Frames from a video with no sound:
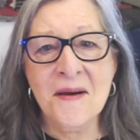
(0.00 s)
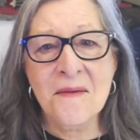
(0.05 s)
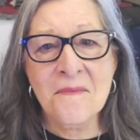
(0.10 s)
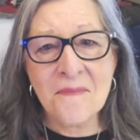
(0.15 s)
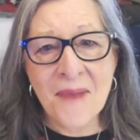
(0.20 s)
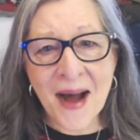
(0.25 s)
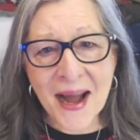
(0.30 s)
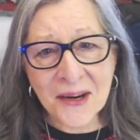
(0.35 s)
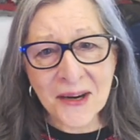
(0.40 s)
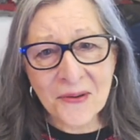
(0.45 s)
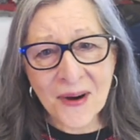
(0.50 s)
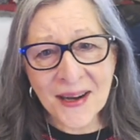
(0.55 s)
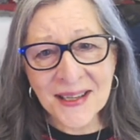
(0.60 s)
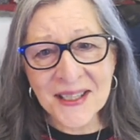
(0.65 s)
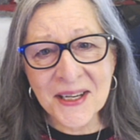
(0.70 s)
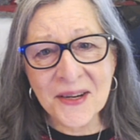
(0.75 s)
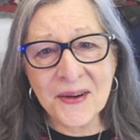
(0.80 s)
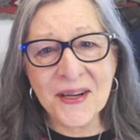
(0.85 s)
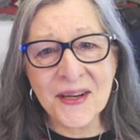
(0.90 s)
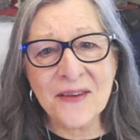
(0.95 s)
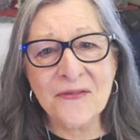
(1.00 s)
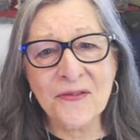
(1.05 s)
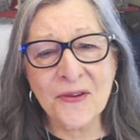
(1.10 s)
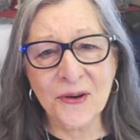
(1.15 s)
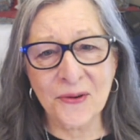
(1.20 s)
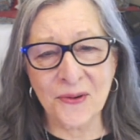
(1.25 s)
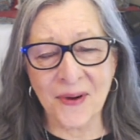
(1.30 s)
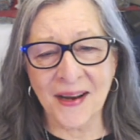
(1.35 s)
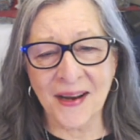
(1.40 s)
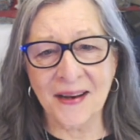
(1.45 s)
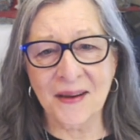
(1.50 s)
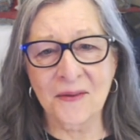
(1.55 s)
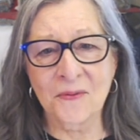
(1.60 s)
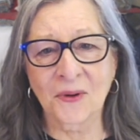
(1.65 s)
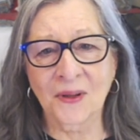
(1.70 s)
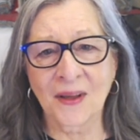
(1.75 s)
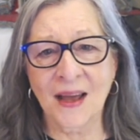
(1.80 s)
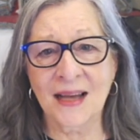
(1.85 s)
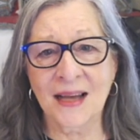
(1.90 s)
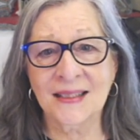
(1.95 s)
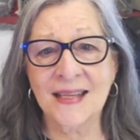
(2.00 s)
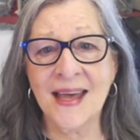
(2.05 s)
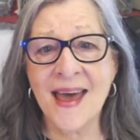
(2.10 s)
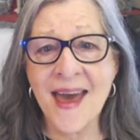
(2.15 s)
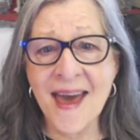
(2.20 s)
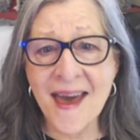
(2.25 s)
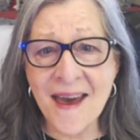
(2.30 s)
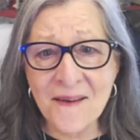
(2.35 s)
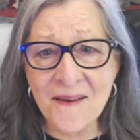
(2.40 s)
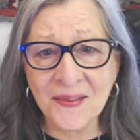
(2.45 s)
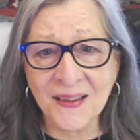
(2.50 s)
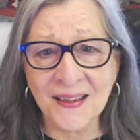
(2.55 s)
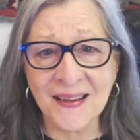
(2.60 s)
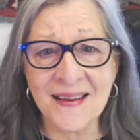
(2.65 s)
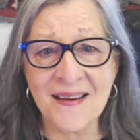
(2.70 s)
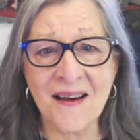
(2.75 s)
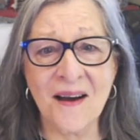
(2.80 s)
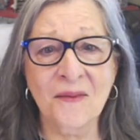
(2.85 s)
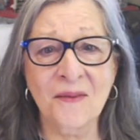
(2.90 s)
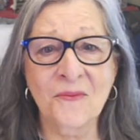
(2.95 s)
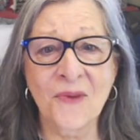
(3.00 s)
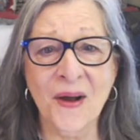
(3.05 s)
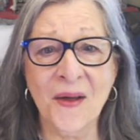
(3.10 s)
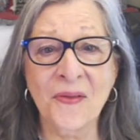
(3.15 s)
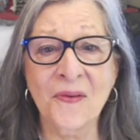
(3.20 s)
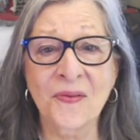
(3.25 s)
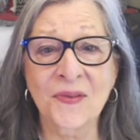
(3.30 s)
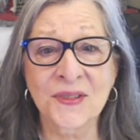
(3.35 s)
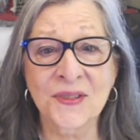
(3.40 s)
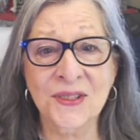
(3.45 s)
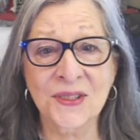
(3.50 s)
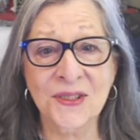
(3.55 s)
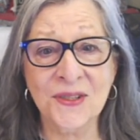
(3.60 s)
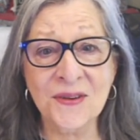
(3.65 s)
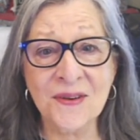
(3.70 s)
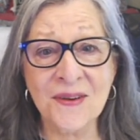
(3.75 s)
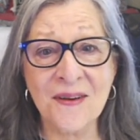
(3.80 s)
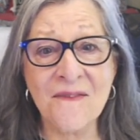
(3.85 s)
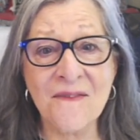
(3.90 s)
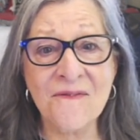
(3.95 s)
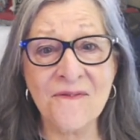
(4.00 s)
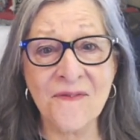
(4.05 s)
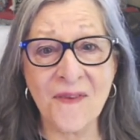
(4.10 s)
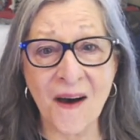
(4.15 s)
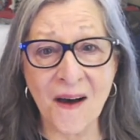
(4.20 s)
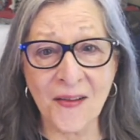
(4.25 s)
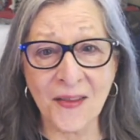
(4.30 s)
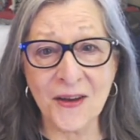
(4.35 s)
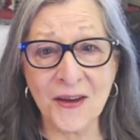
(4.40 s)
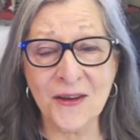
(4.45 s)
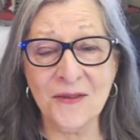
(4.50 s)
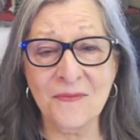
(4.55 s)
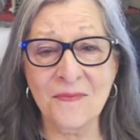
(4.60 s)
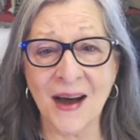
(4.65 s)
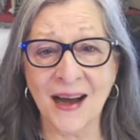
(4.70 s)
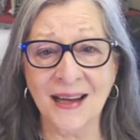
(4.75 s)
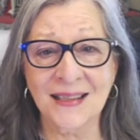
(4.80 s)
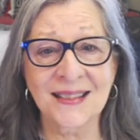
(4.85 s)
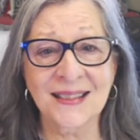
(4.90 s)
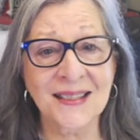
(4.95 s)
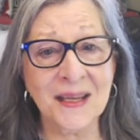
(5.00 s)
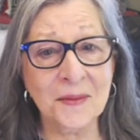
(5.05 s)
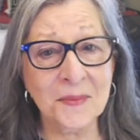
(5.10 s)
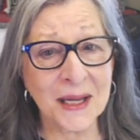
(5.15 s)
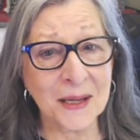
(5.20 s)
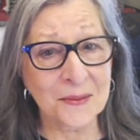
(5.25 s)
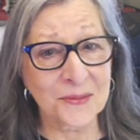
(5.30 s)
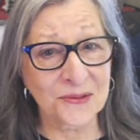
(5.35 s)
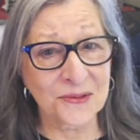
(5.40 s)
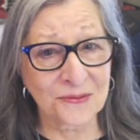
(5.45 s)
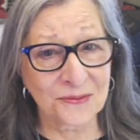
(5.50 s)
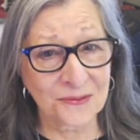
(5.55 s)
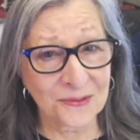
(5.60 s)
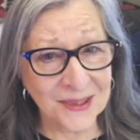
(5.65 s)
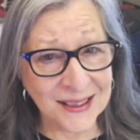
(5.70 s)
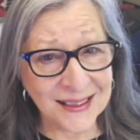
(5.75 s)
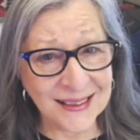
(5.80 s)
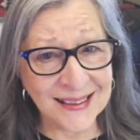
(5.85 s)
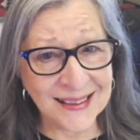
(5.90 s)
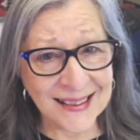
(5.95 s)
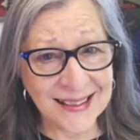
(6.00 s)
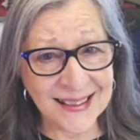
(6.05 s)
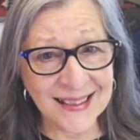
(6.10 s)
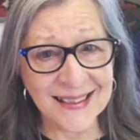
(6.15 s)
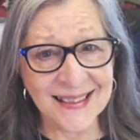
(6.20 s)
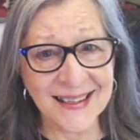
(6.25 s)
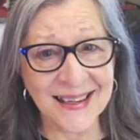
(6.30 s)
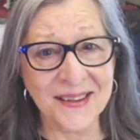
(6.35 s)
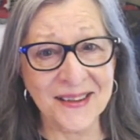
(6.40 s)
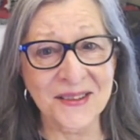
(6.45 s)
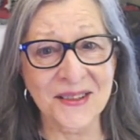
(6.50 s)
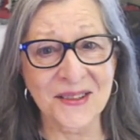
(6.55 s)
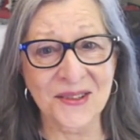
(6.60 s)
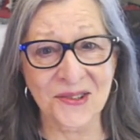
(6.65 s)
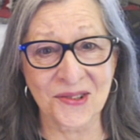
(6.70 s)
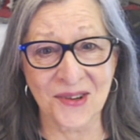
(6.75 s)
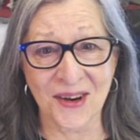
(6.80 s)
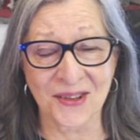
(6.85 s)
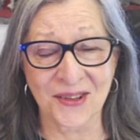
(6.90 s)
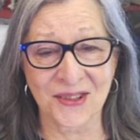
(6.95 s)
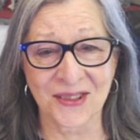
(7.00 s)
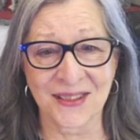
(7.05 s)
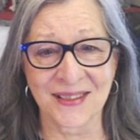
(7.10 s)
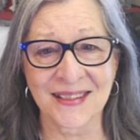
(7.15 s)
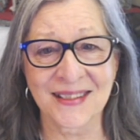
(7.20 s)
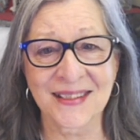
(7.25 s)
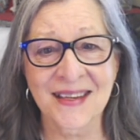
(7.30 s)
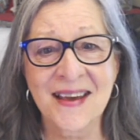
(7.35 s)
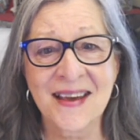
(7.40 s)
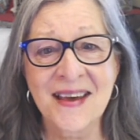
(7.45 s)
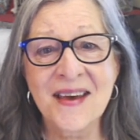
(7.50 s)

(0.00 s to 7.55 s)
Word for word: My criteria for grading relies heavily on whether the student followed my sometimes really detailed instructions.